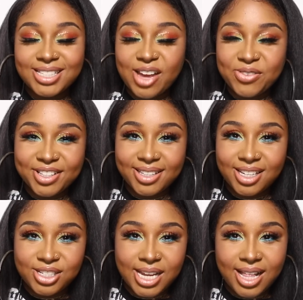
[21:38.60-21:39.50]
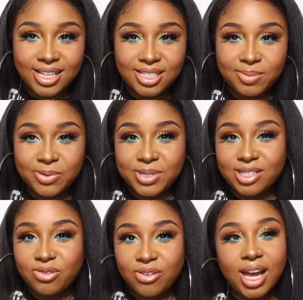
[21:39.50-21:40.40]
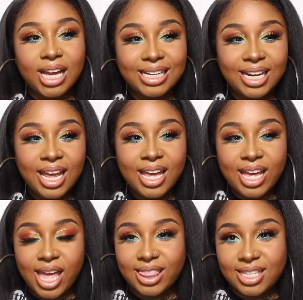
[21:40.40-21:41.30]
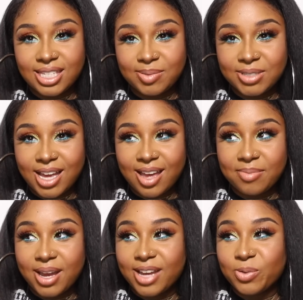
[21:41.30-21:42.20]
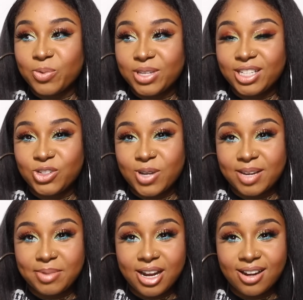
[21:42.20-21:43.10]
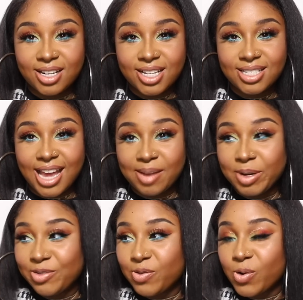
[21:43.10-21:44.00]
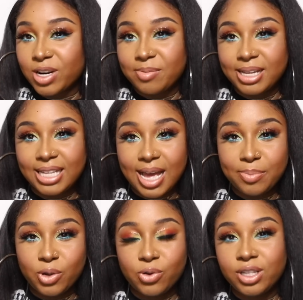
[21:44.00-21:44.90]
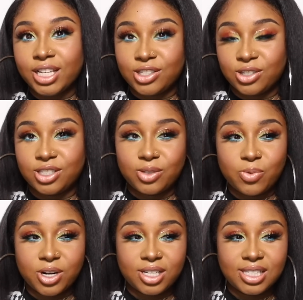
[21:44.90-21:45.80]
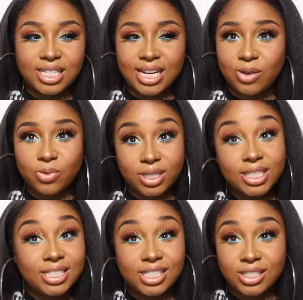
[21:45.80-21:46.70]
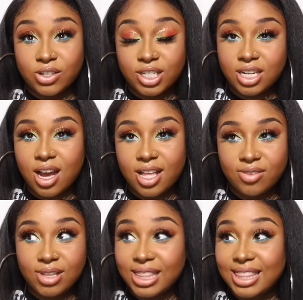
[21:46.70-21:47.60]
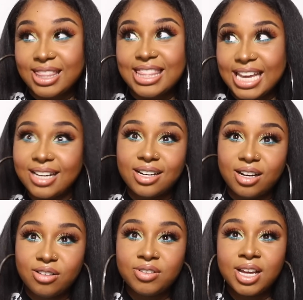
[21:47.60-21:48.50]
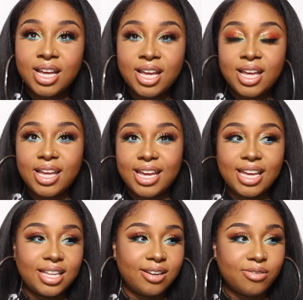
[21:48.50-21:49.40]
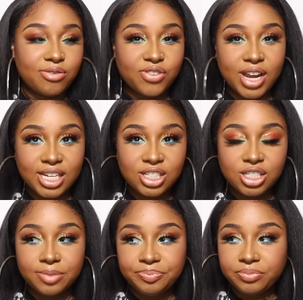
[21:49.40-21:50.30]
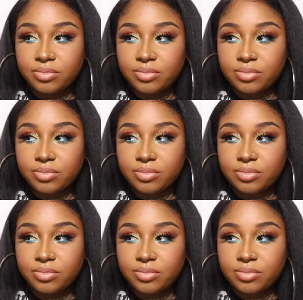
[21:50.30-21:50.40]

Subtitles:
definitely a challenge, but it was fun at the same time. I really tried my hardest. I had my phone on my lap googling certain words that I really just could not even think of in French.